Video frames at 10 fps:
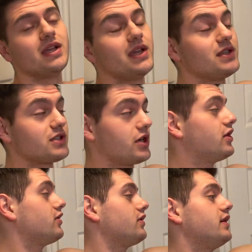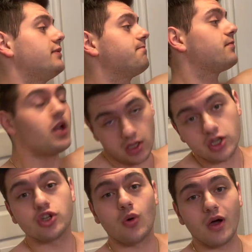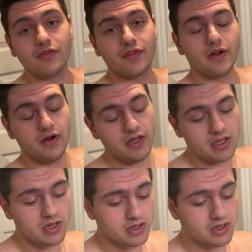It is currently 12:30.